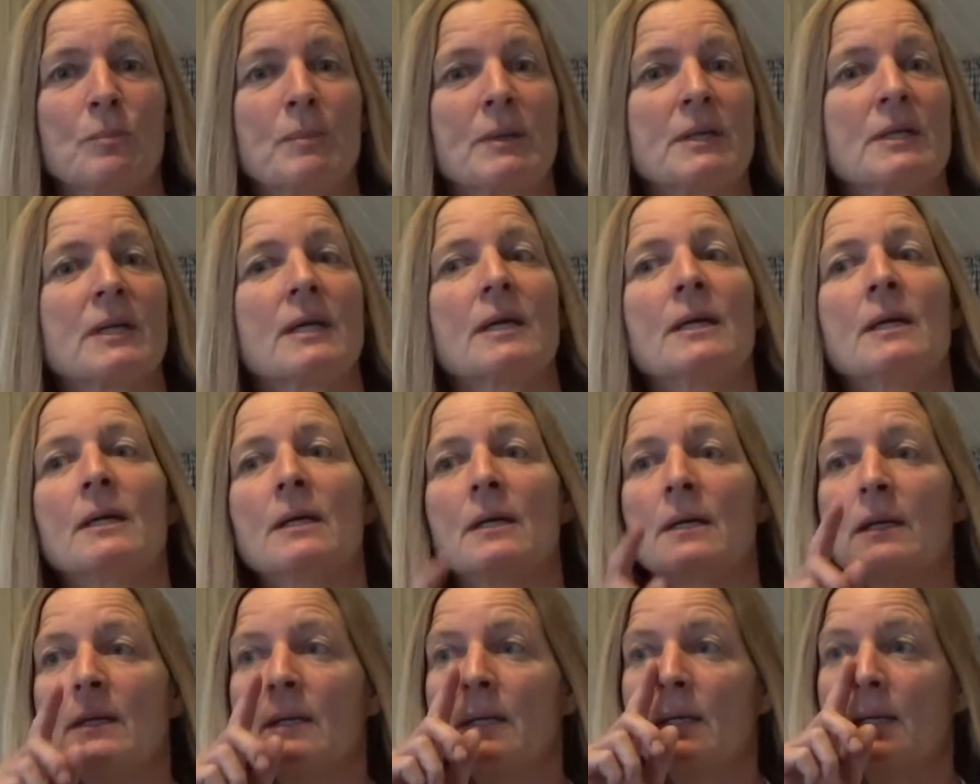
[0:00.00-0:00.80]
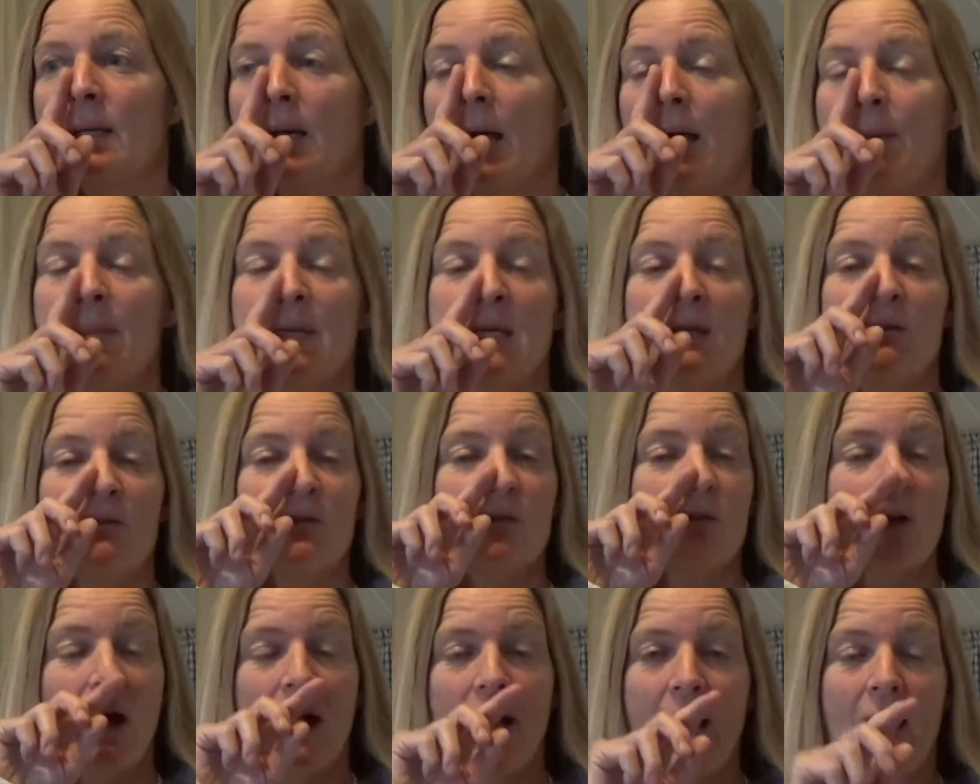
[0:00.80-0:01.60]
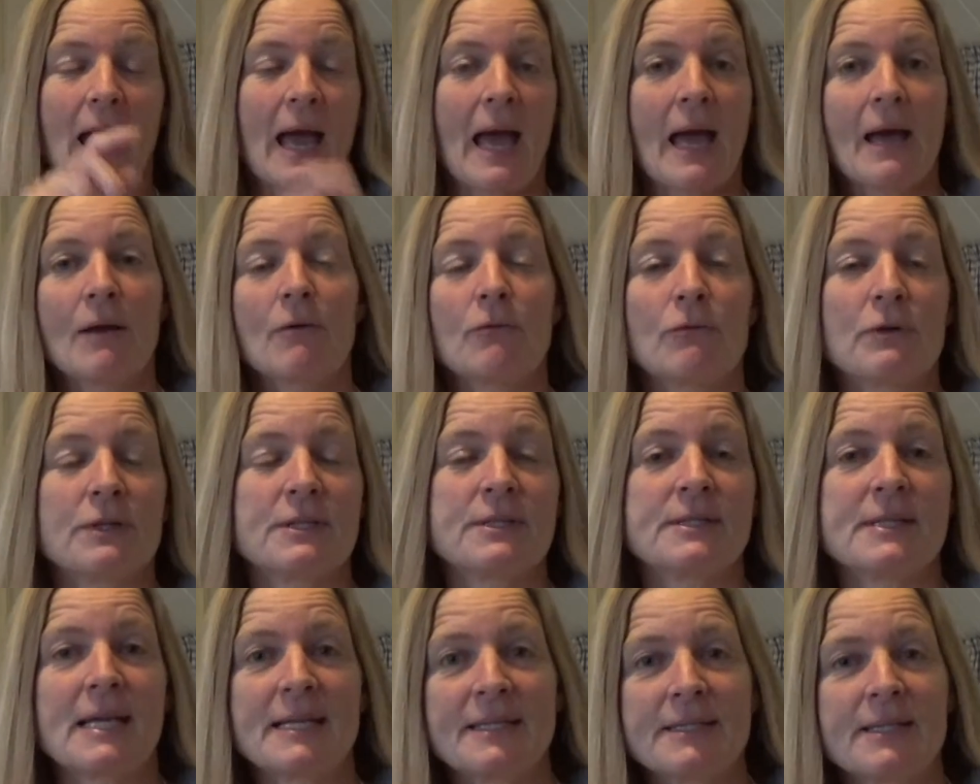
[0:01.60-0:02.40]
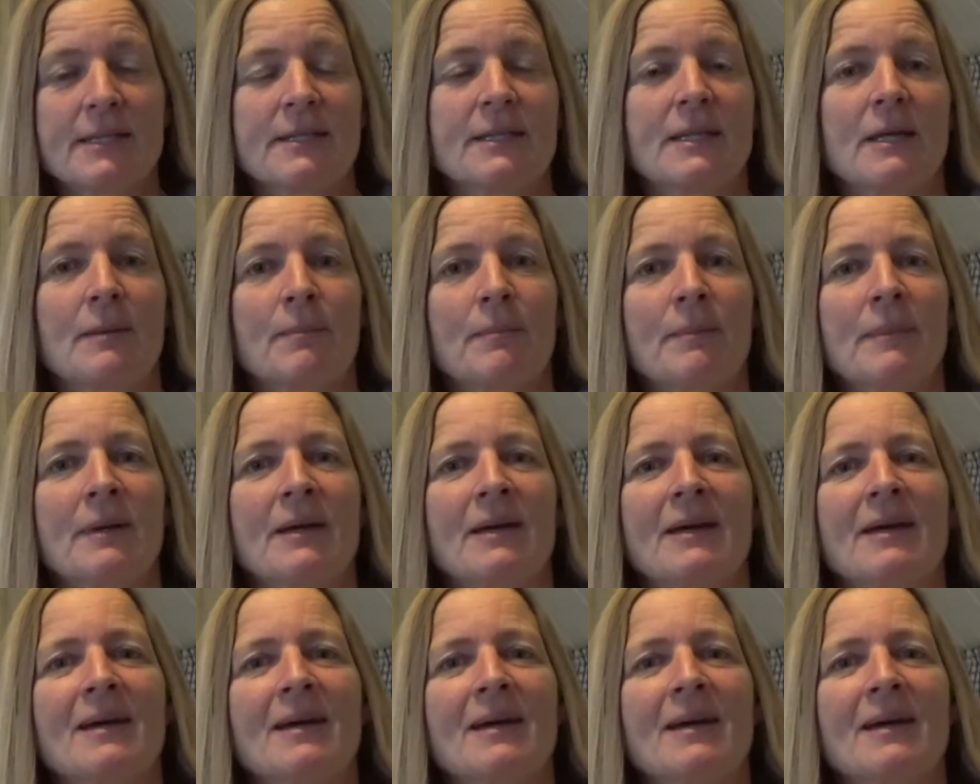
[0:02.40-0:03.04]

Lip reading: But I mean, if I resented them,